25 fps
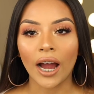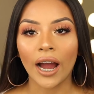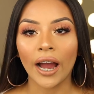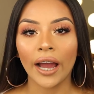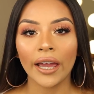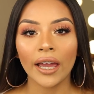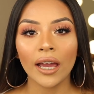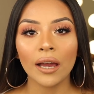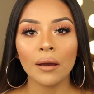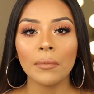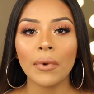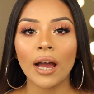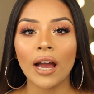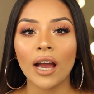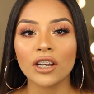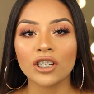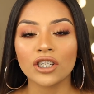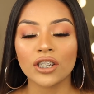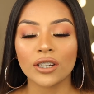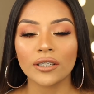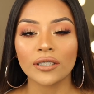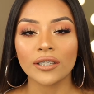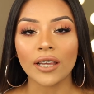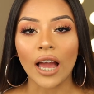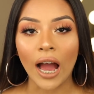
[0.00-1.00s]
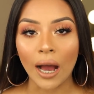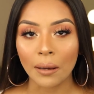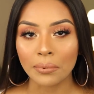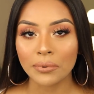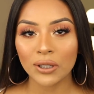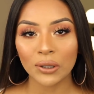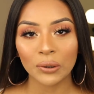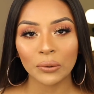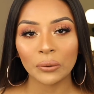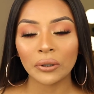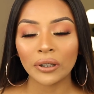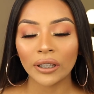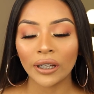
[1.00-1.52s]
I am just
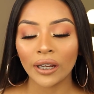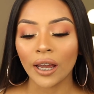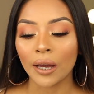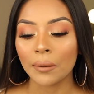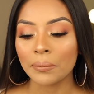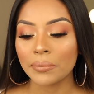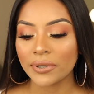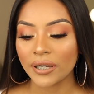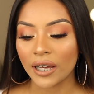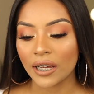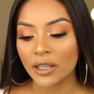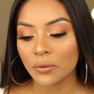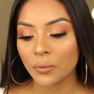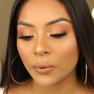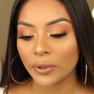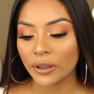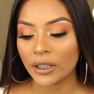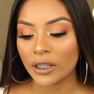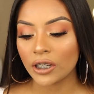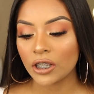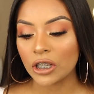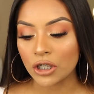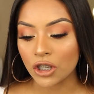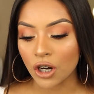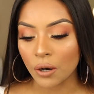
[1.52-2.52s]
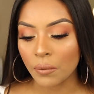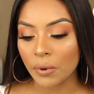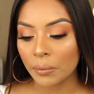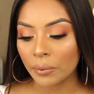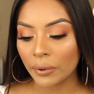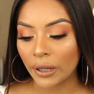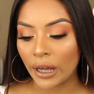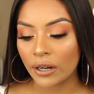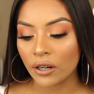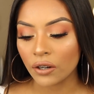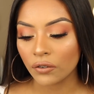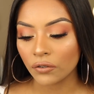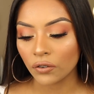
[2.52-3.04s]
absolutely obsessed with the
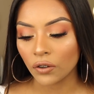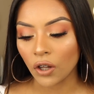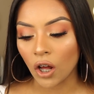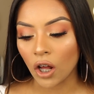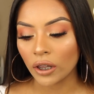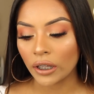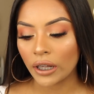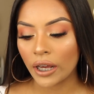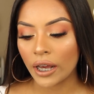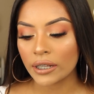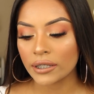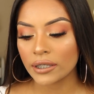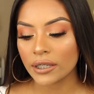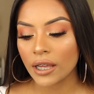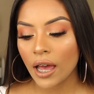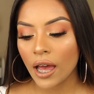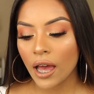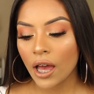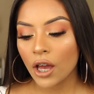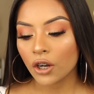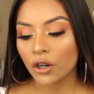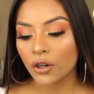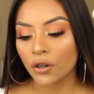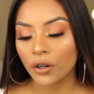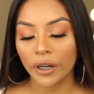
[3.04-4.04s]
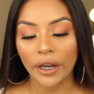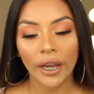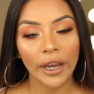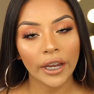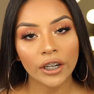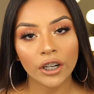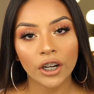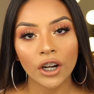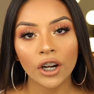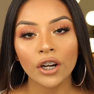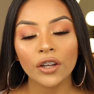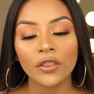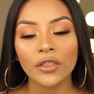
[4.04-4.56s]
Dermablend Flawless
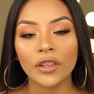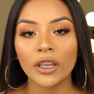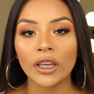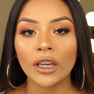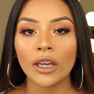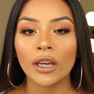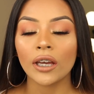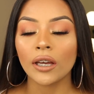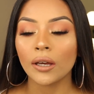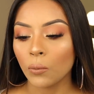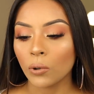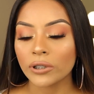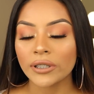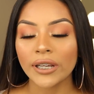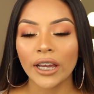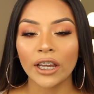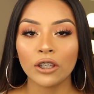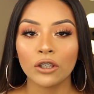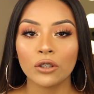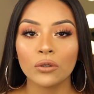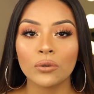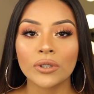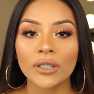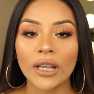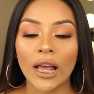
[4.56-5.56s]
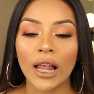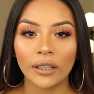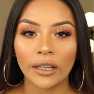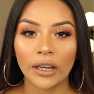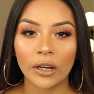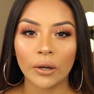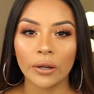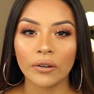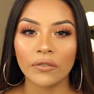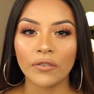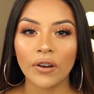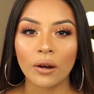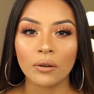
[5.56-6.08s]
Creator, the multi-use
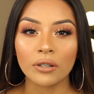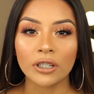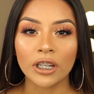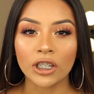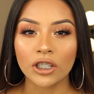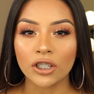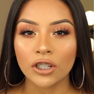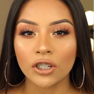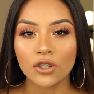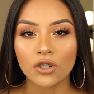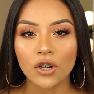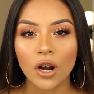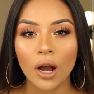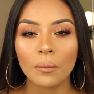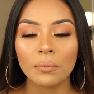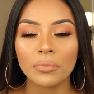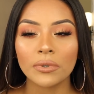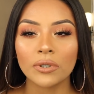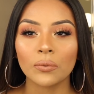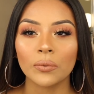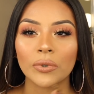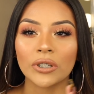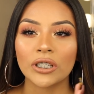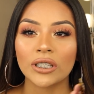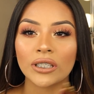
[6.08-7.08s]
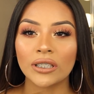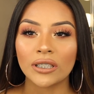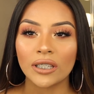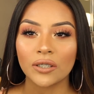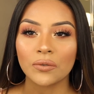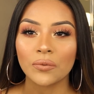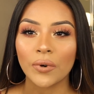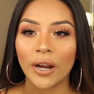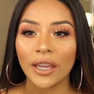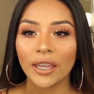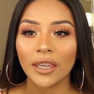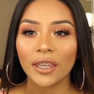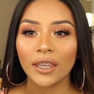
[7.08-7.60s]
liquid foundation drops, which is
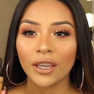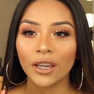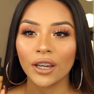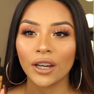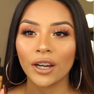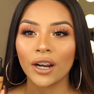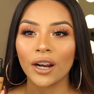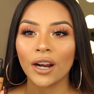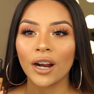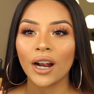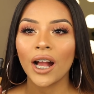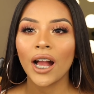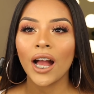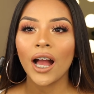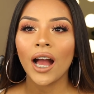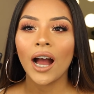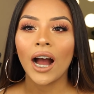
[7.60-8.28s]
this right here.